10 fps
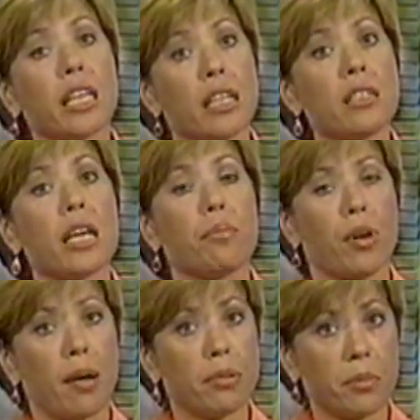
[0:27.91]
kids and
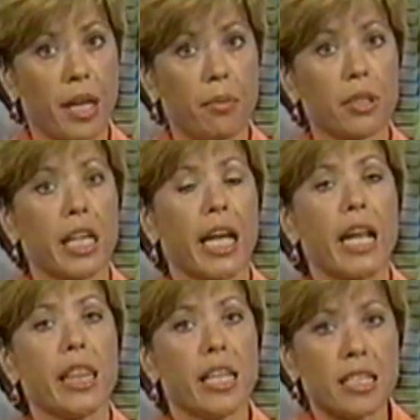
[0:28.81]
problem gambling,
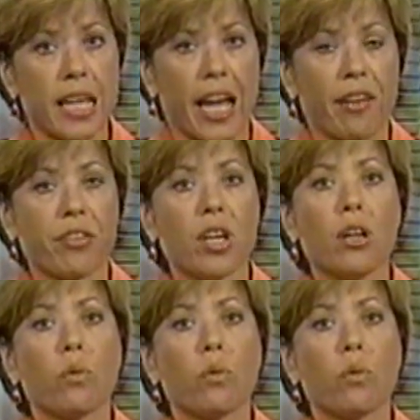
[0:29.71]
and in this half,